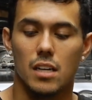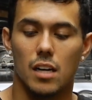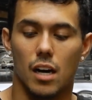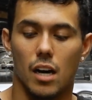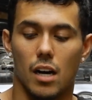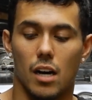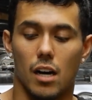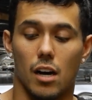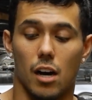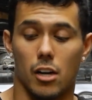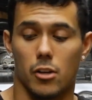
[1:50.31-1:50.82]

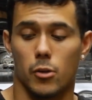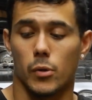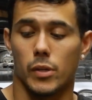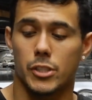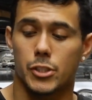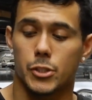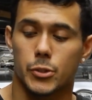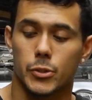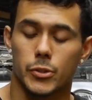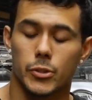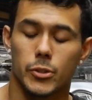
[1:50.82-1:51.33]

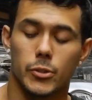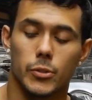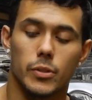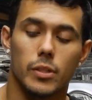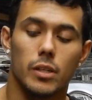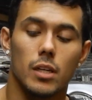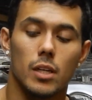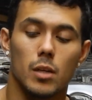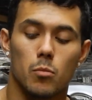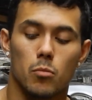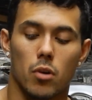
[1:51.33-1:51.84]

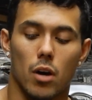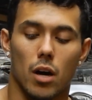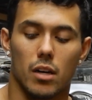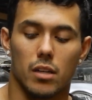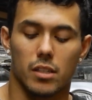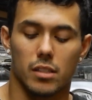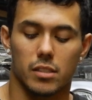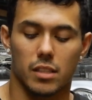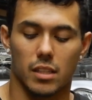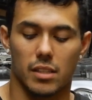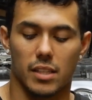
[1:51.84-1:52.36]
Autoextrude
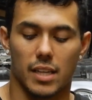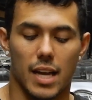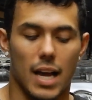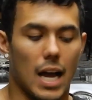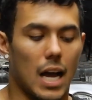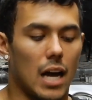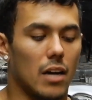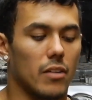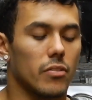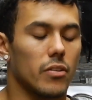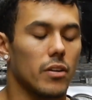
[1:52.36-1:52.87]
product that they
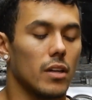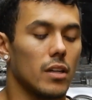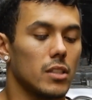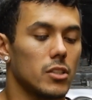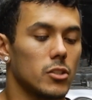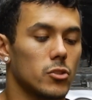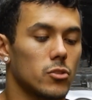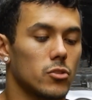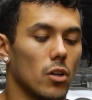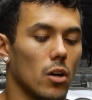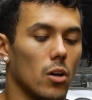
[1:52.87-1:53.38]
have.
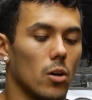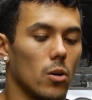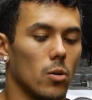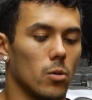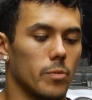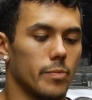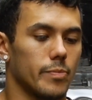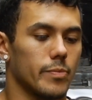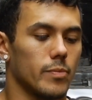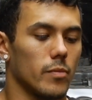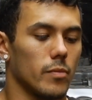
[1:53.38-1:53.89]

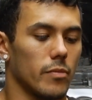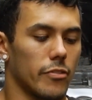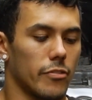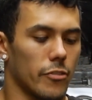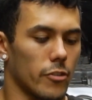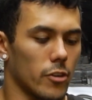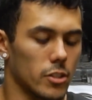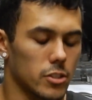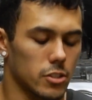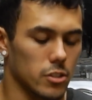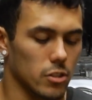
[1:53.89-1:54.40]
So
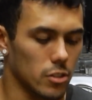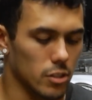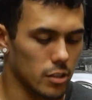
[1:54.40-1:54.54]
first